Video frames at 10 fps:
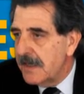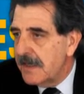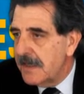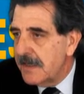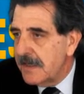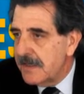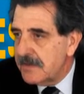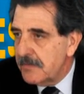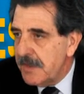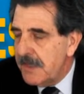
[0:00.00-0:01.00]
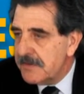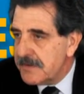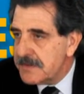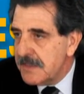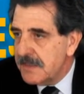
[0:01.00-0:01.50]
to be
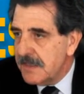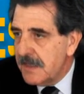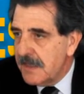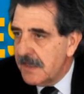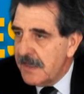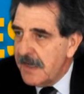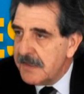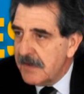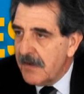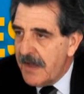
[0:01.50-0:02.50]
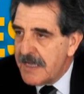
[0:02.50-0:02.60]
interested in ethical